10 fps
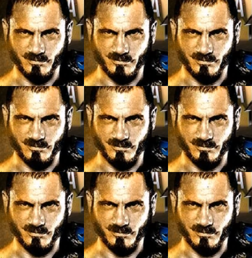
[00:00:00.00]

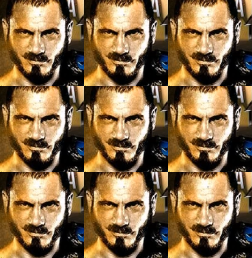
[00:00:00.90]

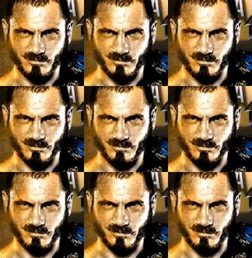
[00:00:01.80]

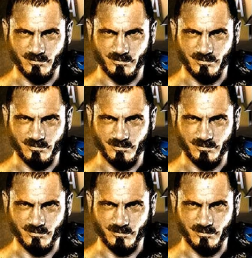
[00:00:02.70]

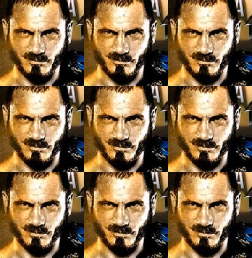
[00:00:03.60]

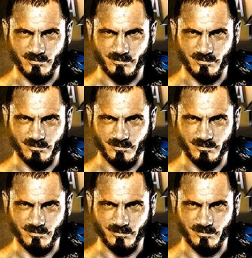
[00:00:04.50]

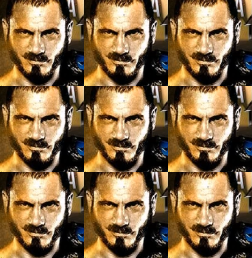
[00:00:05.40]

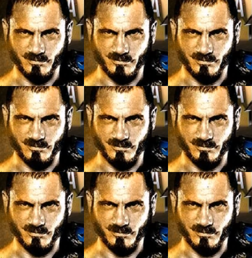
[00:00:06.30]
This is a still picture; no speech is visible.